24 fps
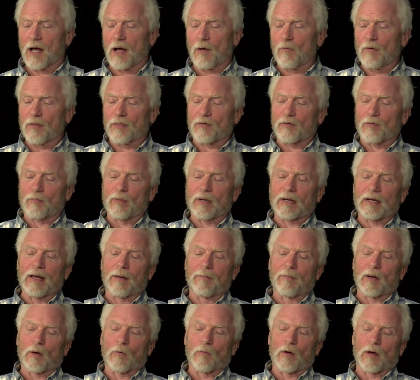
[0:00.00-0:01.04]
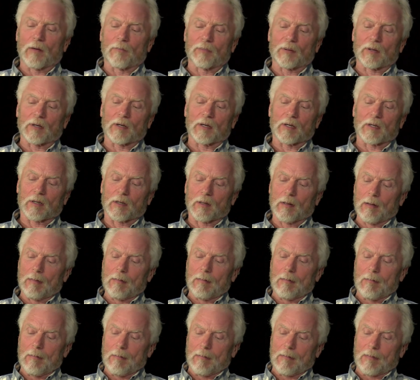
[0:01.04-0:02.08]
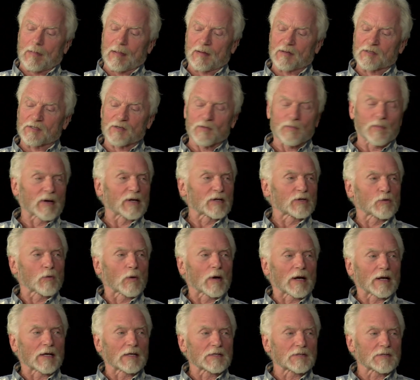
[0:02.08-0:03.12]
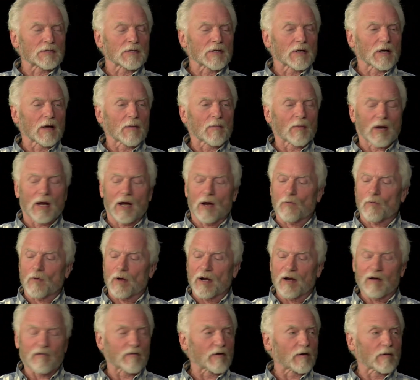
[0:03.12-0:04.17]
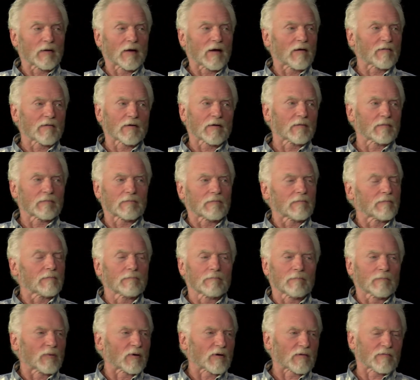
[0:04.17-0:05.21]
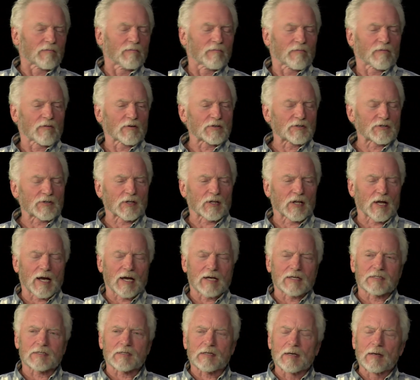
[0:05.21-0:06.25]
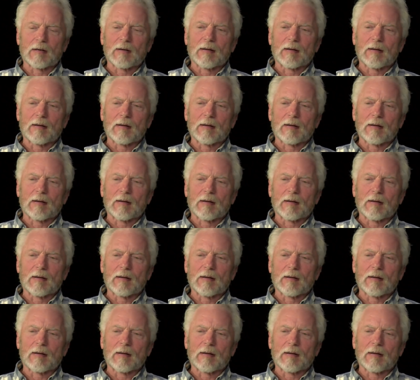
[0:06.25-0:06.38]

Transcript: I went through a big Hemingway period when I was in my 20s. Mm-hmm. I mean, I read every every book from first to last,